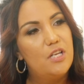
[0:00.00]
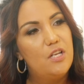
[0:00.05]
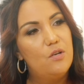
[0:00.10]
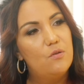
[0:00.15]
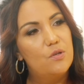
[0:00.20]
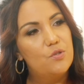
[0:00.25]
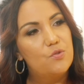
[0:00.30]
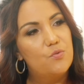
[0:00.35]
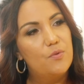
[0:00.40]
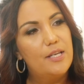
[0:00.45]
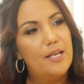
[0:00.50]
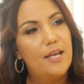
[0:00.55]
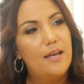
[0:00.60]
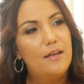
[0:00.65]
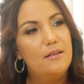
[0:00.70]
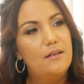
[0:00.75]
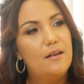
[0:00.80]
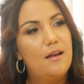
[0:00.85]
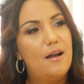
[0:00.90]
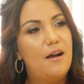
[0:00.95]
Heroes
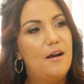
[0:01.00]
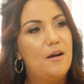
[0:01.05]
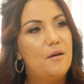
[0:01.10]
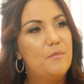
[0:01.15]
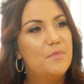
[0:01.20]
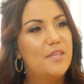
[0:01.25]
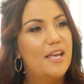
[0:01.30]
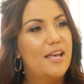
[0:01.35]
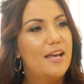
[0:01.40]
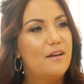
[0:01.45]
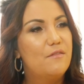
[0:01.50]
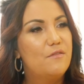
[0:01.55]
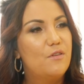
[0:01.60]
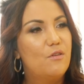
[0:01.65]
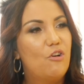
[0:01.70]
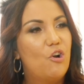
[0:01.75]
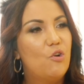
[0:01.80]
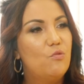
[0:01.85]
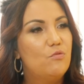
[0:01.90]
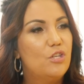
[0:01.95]
Weekend. They have
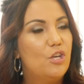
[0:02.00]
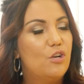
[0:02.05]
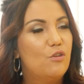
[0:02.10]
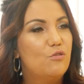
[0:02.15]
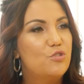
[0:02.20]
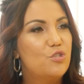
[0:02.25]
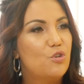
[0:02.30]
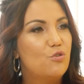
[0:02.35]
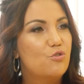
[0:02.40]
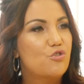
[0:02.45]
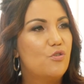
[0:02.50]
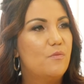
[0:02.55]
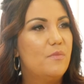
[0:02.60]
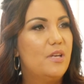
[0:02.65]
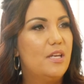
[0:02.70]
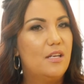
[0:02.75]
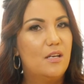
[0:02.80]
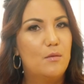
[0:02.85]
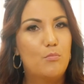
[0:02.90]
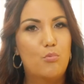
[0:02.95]
their own, social
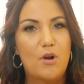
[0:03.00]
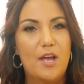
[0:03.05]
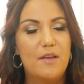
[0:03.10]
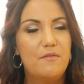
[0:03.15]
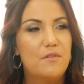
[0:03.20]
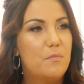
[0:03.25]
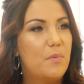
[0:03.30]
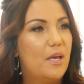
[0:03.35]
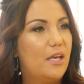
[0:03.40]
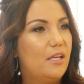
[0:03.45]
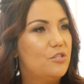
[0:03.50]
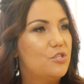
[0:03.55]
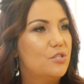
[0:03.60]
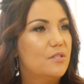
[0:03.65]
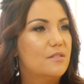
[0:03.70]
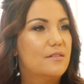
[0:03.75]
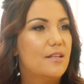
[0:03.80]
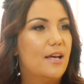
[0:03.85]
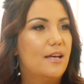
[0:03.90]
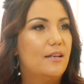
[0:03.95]
media, private
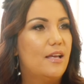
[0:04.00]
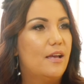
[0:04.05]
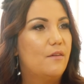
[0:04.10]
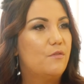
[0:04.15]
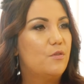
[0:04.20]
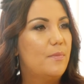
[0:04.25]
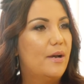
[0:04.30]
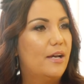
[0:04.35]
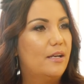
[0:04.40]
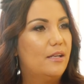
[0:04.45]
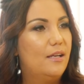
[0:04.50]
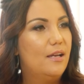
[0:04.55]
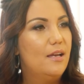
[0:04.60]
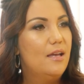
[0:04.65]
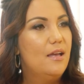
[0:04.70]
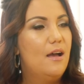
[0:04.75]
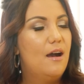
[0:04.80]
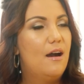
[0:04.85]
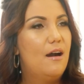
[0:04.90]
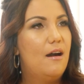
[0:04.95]
pages that everybody
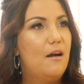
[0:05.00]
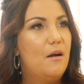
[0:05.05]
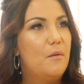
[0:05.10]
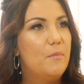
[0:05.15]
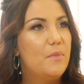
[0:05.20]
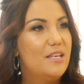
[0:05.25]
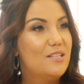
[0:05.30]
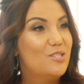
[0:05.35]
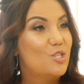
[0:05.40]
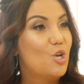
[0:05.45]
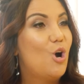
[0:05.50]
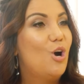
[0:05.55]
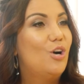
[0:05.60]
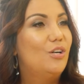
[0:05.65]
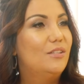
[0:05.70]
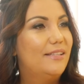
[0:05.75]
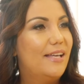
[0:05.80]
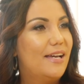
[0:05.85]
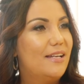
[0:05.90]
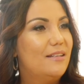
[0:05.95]
is
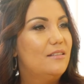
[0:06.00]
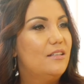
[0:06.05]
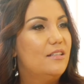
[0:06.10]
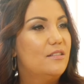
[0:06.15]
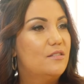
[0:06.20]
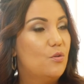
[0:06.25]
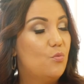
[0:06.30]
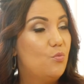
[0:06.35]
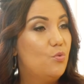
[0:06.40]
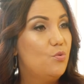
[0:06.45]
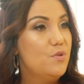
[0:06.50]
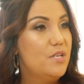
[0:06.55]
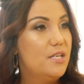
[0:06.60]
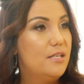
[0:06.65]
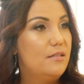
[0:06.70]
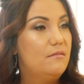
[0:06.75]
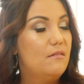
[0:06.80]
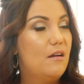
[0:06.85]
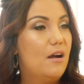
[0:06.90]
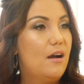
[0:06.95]
on that is a
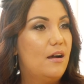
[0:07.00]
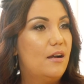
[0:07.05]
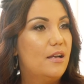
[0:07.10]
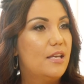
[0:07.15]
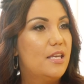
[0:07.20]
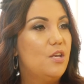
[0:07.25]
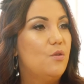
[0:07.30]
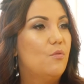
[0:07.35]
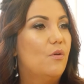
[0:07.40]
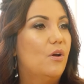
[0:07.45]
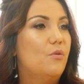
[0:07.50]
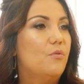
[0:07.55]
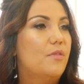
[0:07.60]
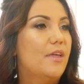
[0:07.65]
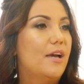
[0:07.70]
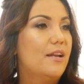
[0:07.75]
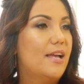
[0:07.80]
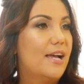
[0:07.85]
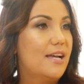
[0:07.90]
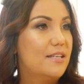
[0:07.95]
wounded hero
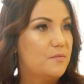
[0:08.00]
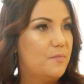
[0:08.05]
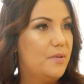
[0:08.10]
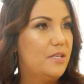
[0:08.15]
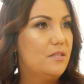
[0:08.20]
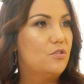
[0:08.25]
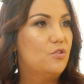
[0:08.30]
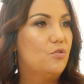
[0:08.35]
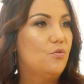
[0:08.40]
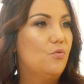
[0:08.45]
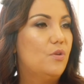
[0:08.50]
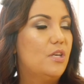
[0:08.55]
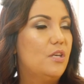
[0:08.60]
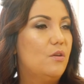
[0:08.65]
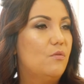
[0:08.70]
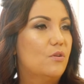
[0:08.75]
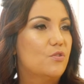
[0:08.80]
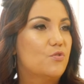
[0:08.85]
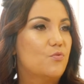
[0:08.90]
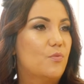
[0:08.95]
that has been to
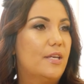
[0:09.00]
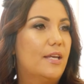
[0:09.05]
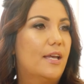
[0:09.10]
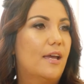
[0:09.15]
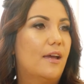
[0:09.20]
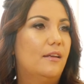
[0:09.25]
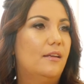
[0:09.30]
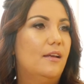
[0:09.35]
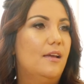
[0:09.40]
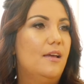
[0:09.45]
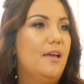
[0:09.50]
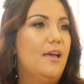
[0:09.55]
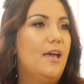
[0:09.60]
Heroes Weekend.